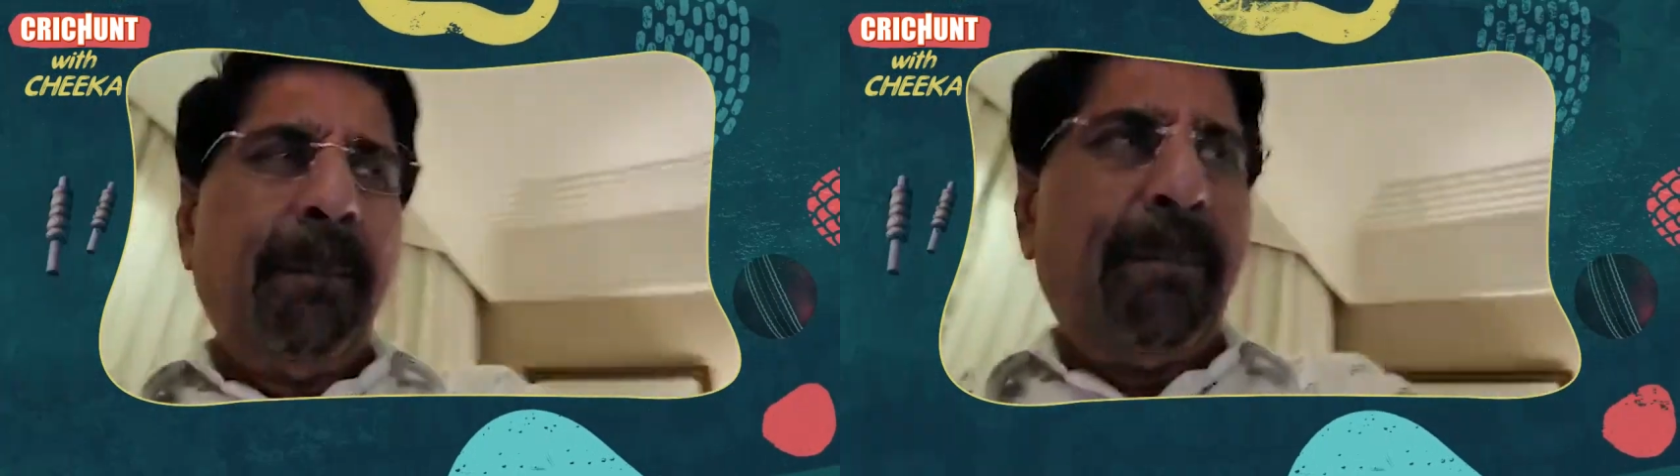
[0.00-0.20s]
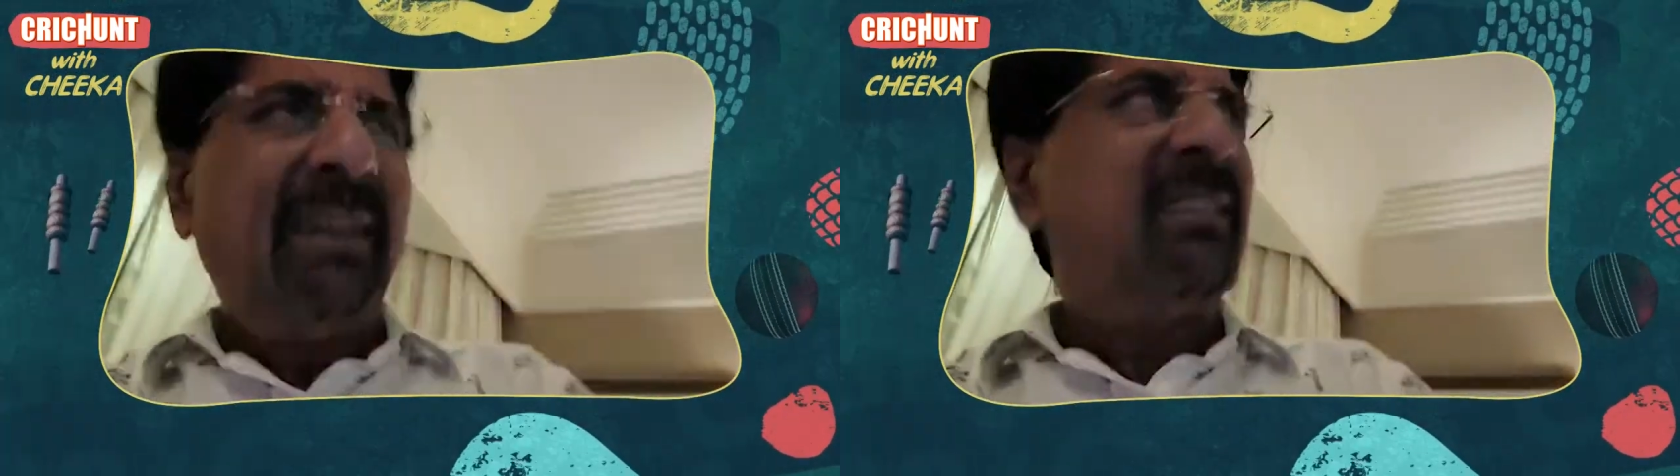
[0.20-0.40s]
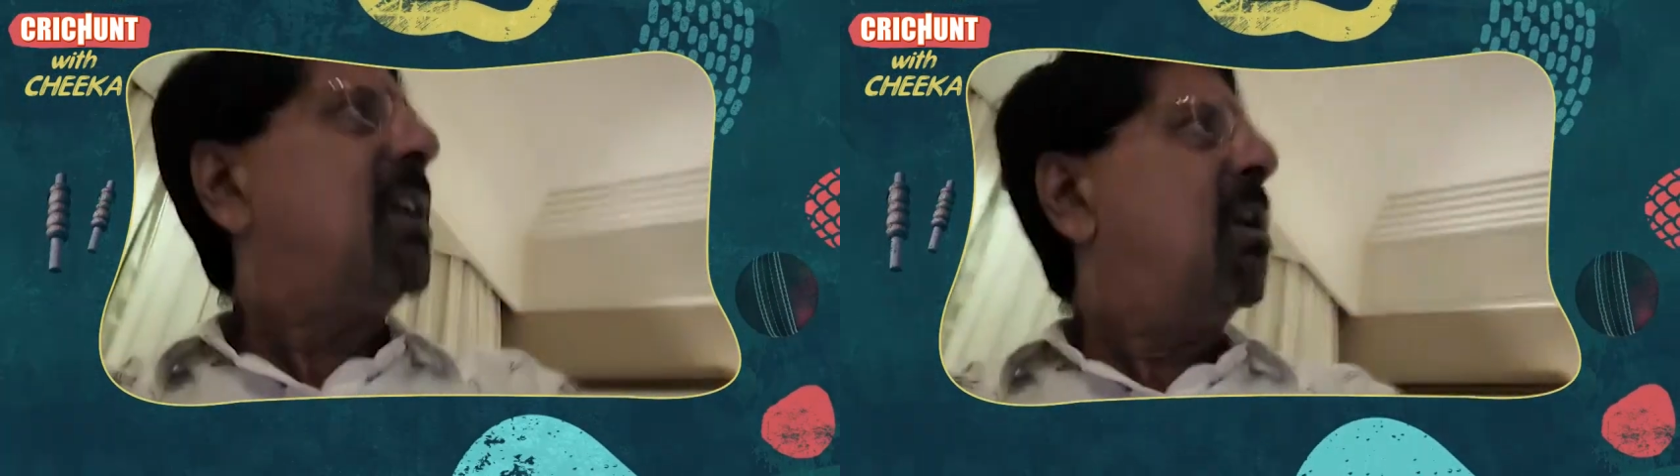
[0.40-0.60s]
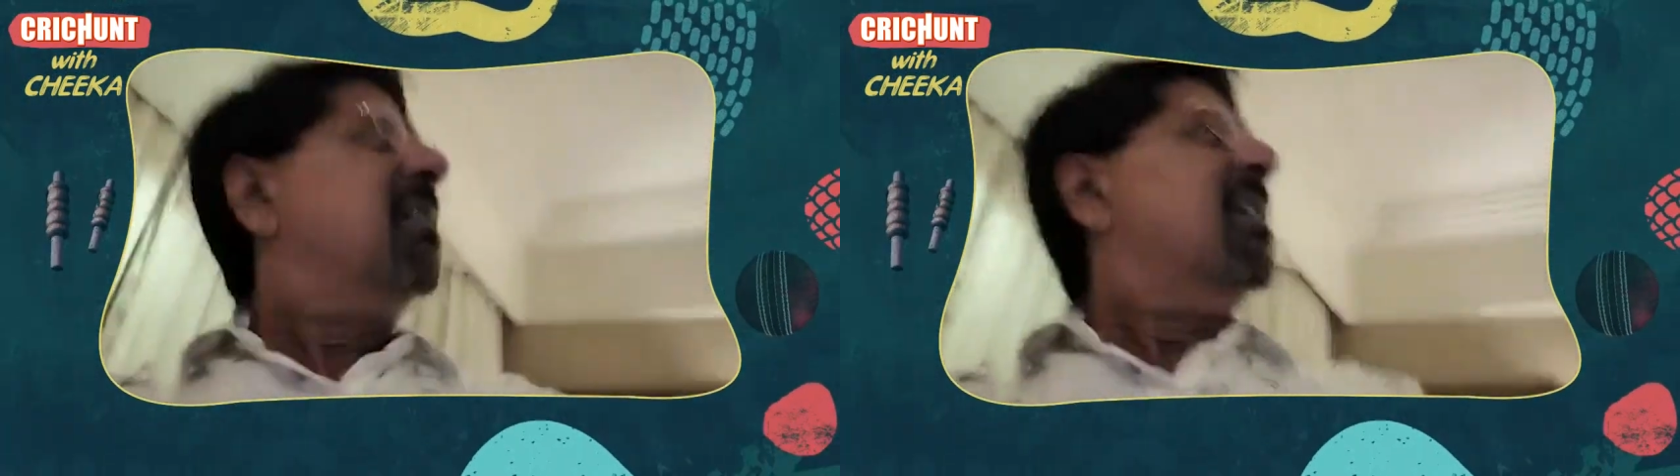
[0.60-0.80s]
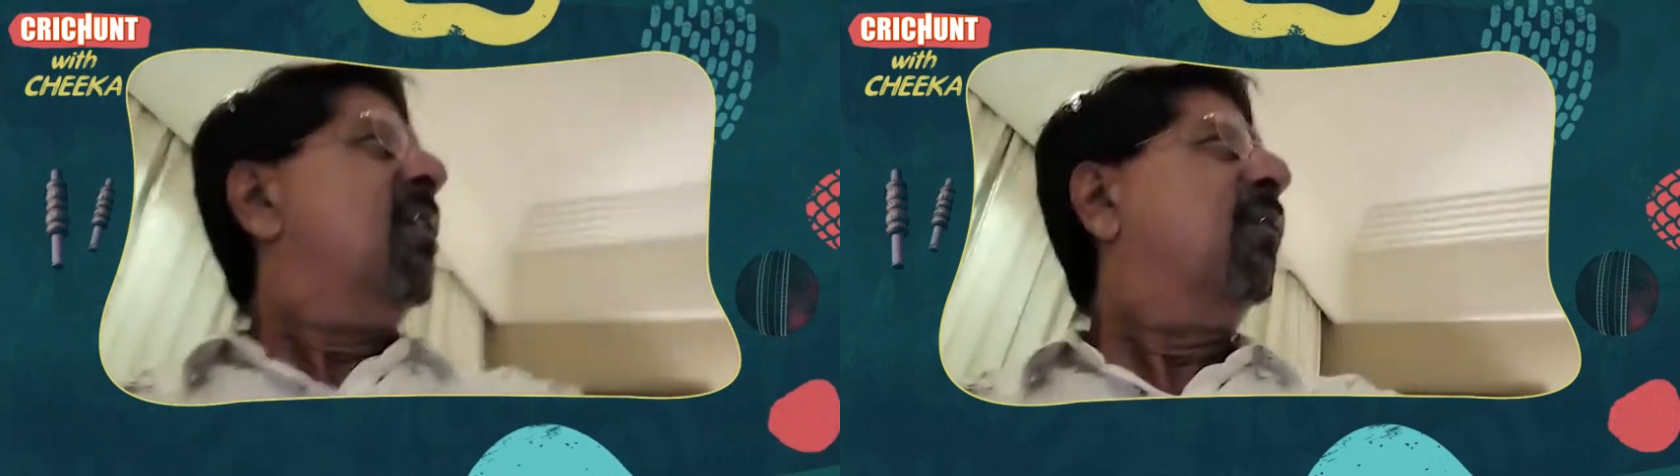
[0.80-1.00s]
Bends
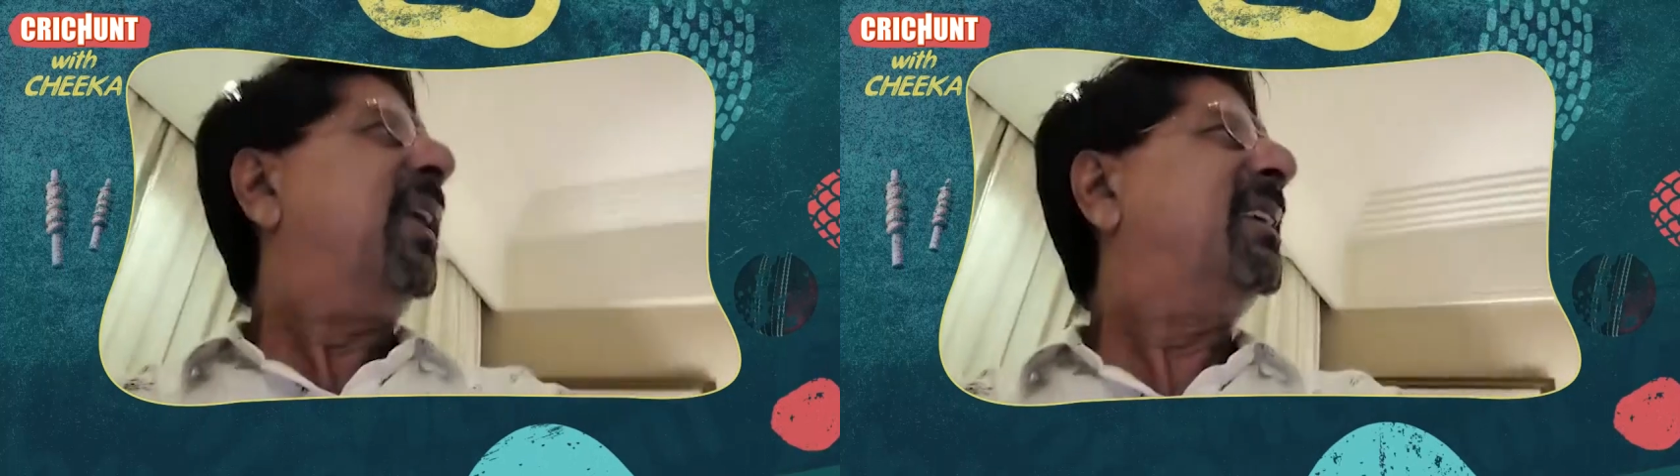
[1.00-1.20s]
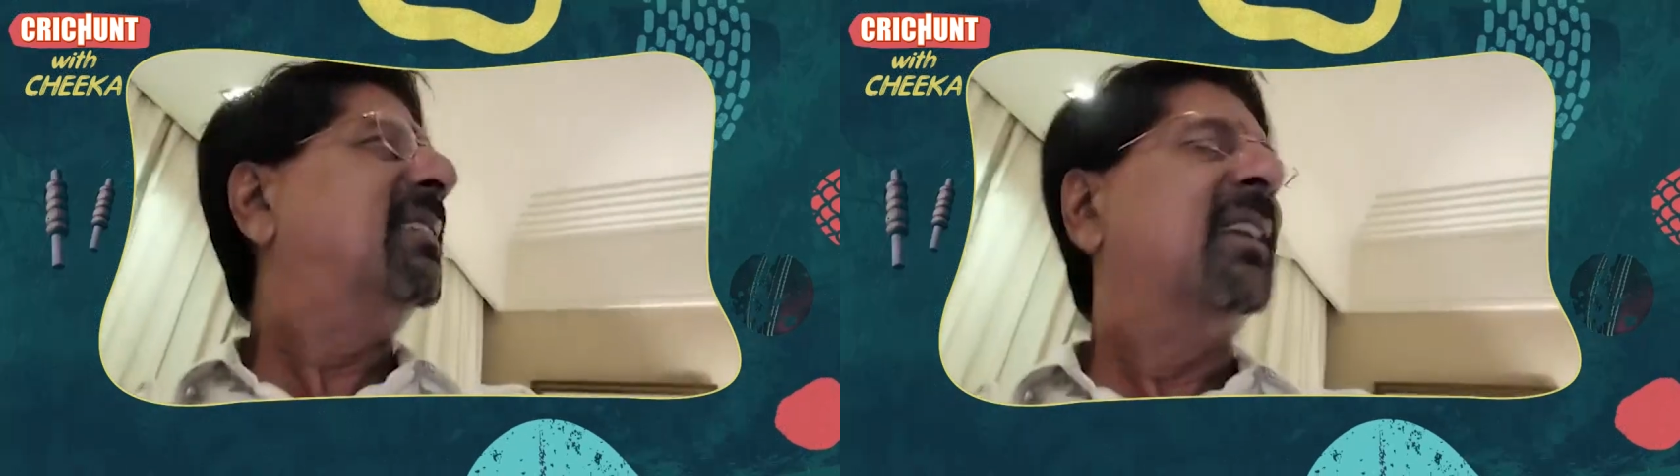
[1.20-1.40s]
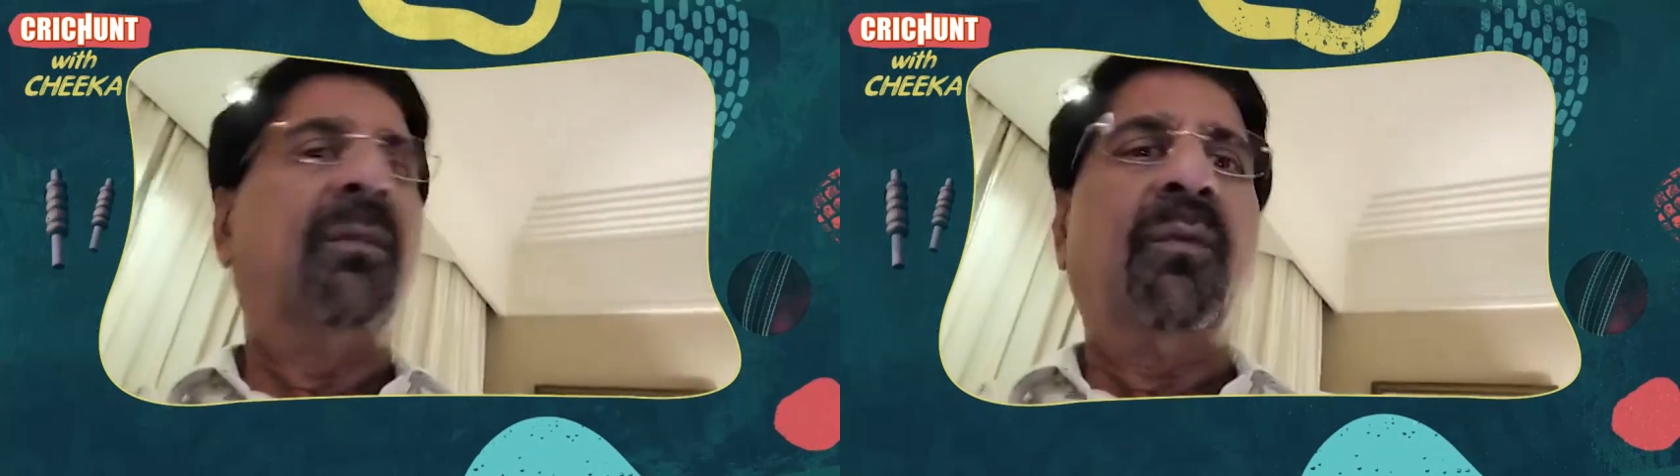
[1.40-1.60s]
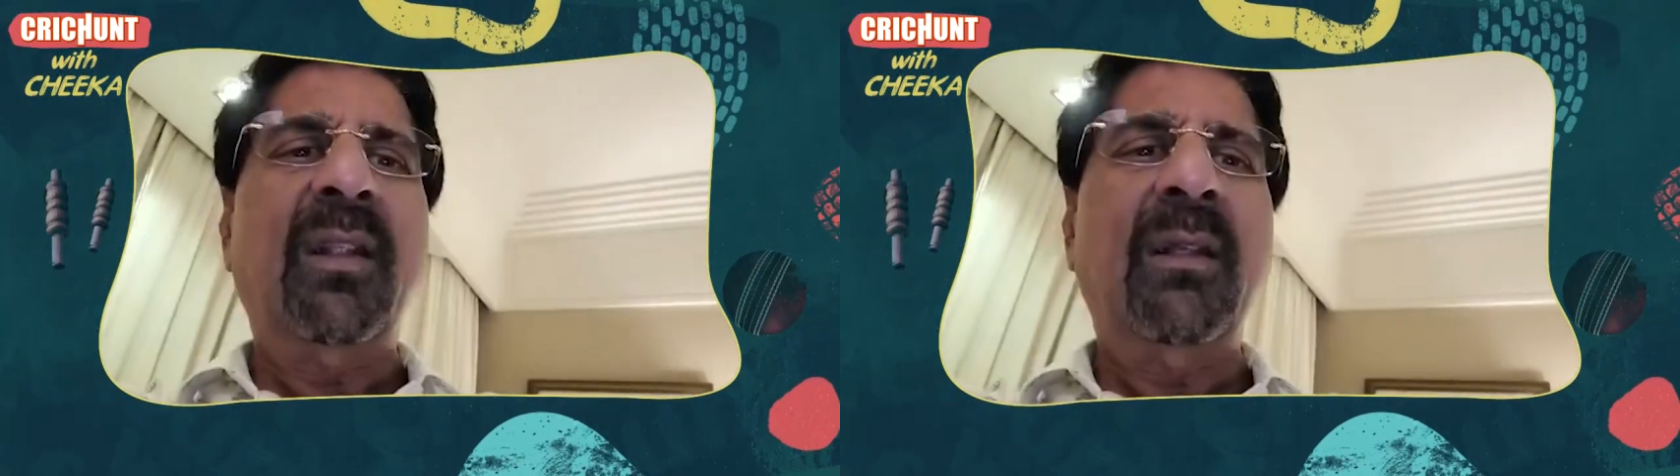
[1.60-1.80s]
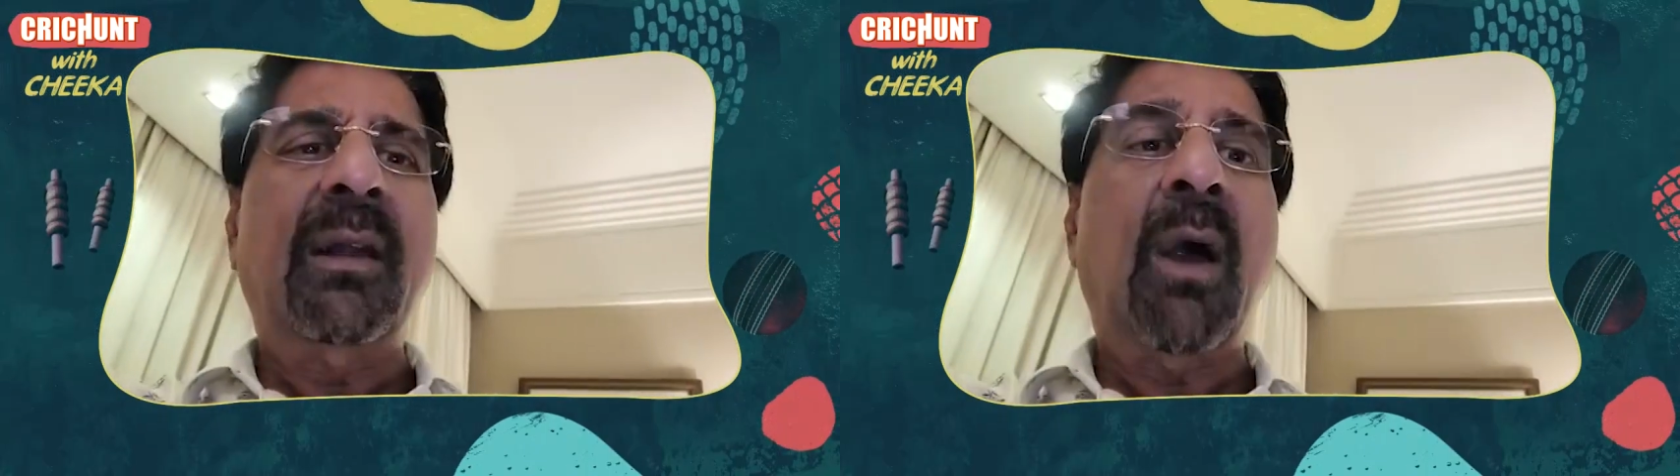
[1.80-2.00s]
down, flicks it
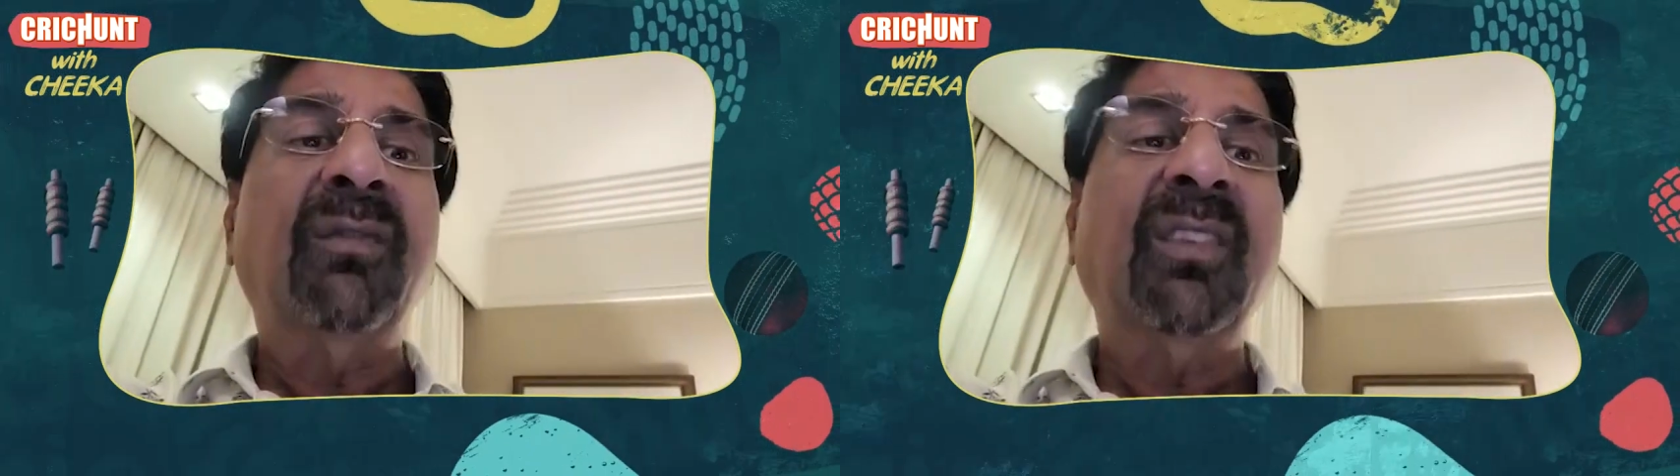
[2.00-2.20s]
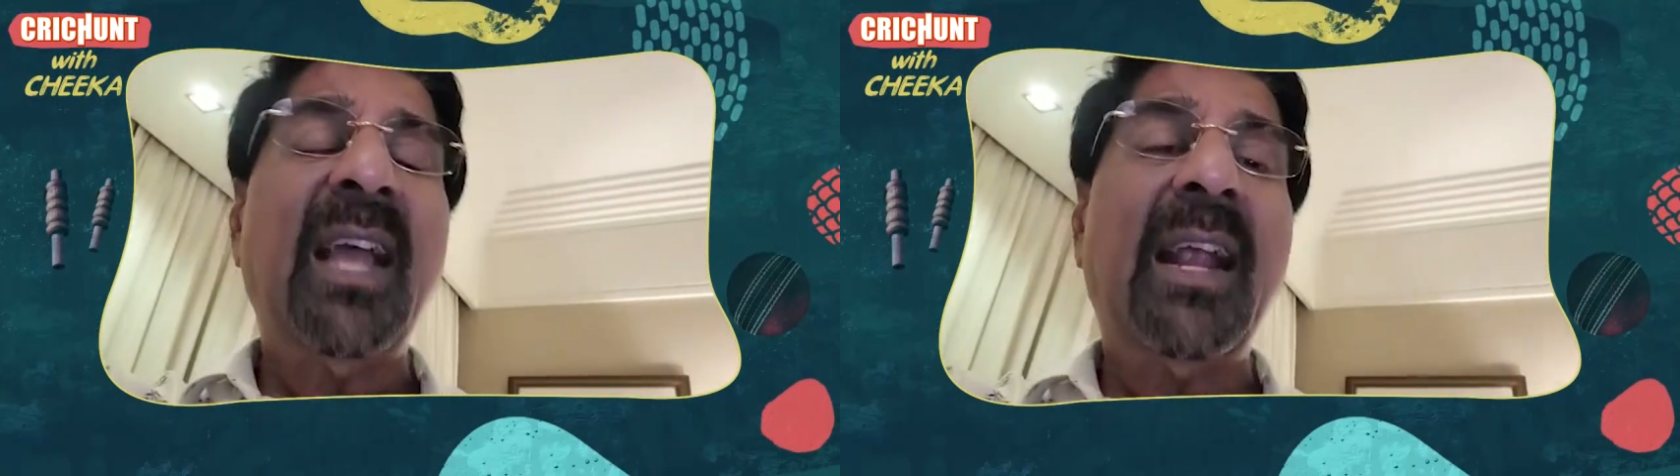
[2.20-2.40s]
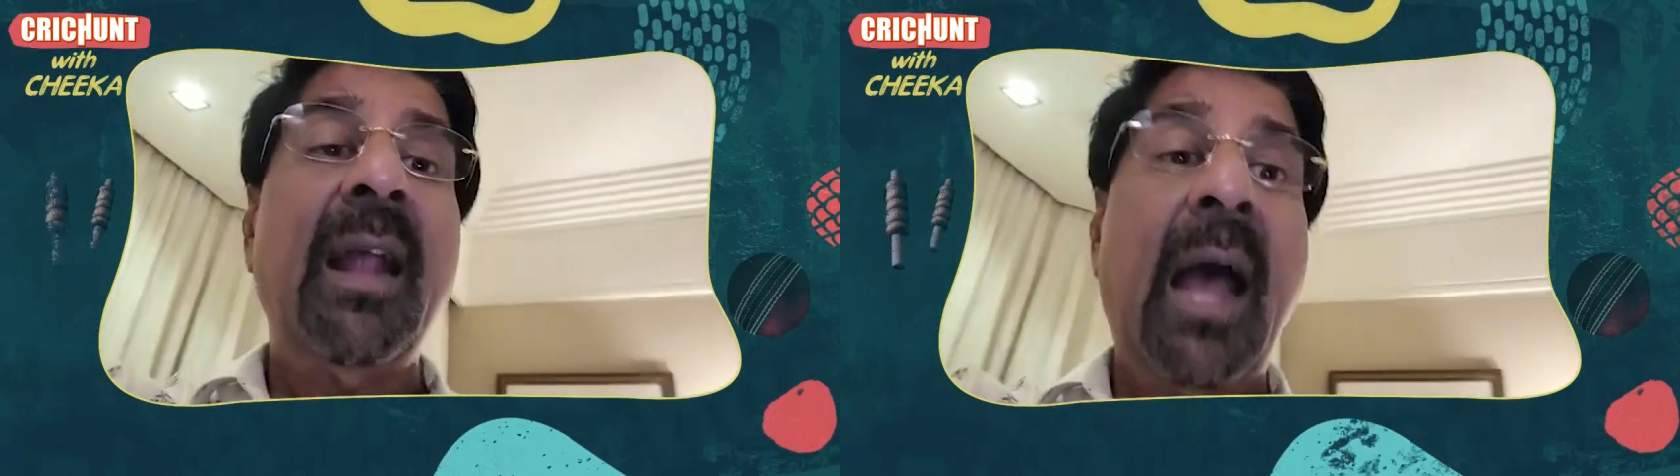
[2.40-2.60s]
from the offside.